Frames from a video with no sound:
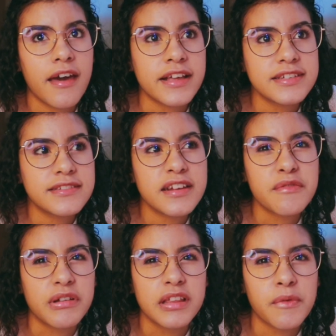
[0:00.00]
I just
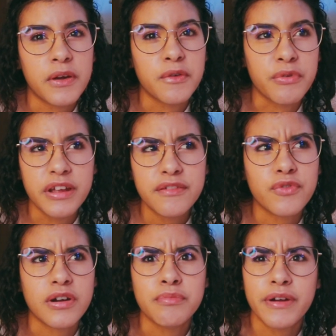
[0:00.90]
didn't really want to read for a